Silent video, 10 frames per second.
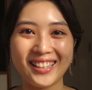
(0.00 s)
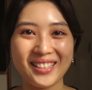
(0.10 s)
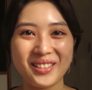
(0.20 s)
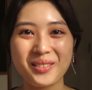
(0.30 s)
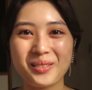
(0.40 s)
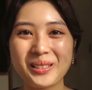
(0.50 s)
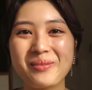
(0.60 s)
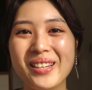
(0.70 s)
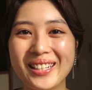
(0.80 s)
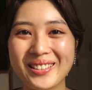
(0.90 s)
guys, welcome
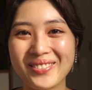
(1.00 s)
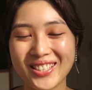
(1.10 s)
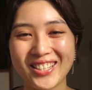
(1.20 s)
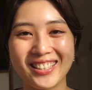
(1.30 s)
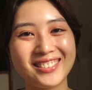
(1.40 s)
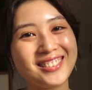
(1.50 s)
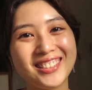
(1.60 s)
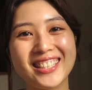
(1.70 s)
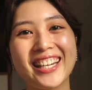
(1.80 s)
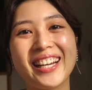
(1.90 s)
back to my channel.
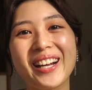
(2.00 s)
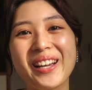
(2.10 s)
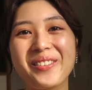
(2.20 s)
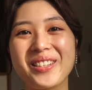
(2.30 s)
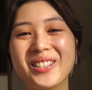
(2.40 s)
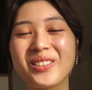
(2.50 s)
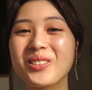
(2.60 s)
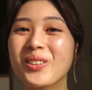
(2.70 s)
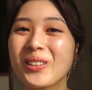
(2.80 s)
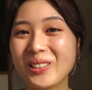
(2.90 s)
Today I have a
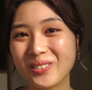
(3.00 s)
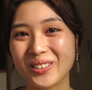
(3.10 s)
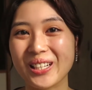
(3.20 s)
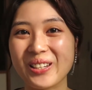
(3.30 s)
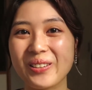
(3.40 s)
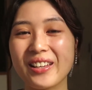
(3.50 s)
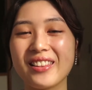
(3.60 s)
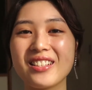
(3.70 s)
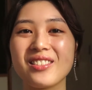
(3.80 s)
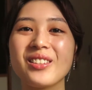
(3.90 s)
tutorial for you, and
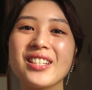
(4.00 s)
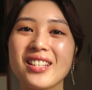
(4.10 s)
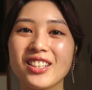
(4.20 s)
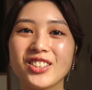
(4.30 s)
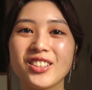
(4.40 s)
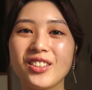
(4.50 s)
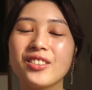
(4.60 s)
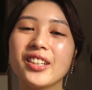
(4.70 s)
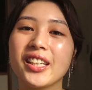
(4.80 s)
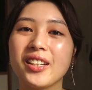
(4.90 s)
this look is actually
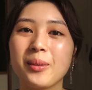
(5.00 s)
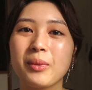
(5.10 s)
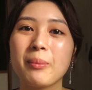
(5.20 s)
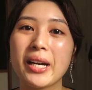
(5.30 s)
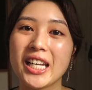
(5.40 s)
already up on my